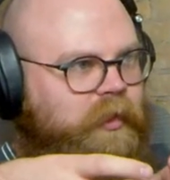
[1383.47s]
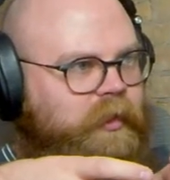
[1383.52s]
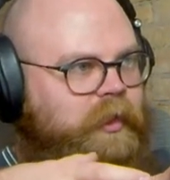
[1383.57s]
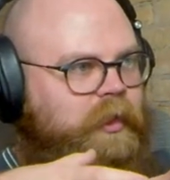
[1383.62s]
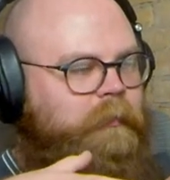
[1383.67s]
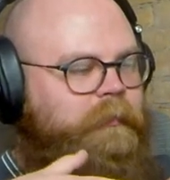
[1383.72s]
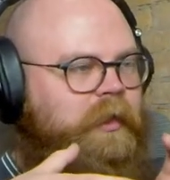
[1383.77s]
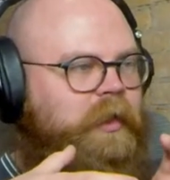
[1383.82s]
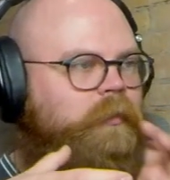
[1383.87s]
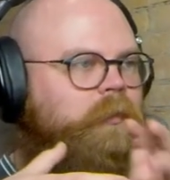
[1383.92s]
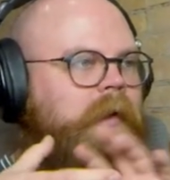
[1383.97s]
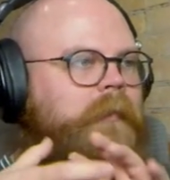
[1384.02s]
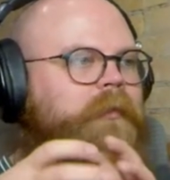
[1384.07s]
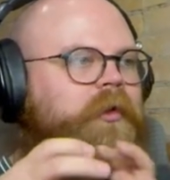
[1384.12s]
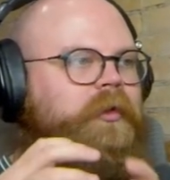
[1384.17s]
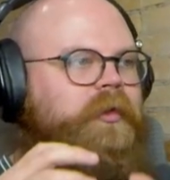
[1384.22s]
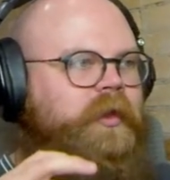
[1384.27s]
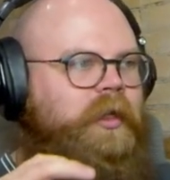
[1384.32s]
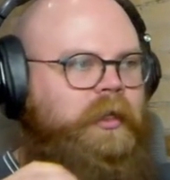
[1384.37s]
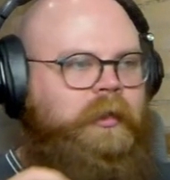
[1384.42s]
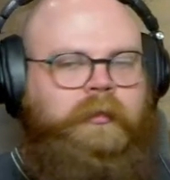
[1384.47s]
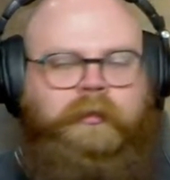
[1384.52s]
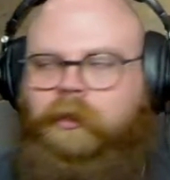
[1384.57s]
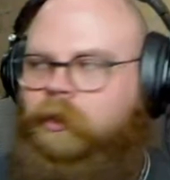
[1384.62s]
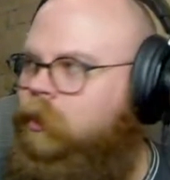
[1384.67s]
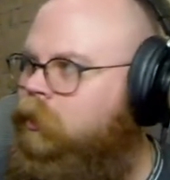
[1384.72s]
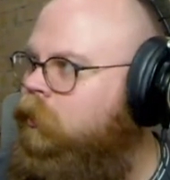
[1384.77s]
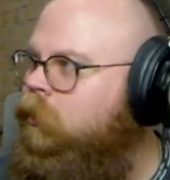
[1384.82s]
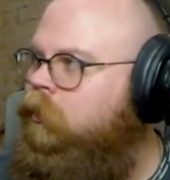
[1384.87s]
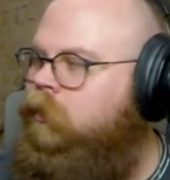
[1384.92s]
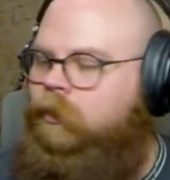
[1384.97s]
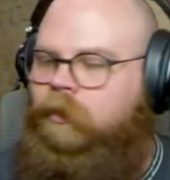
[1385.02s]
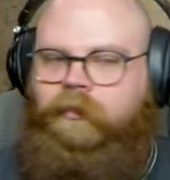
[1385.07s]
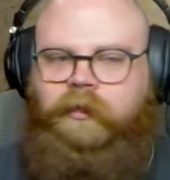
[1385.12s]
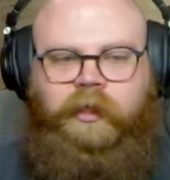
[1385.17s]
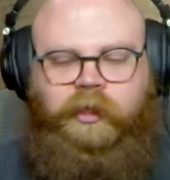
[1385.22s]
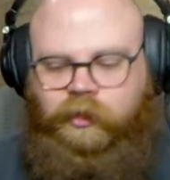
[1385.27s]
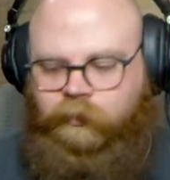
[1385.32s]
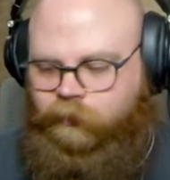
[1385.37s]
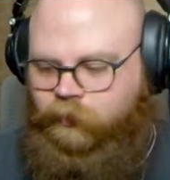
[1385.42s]
like a big rubber thing
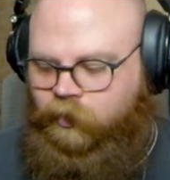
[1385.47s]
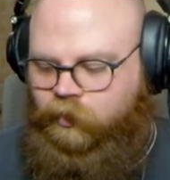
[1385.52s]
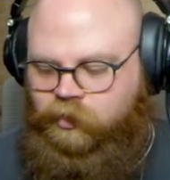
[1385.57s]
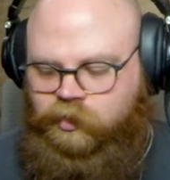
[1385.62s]
that you put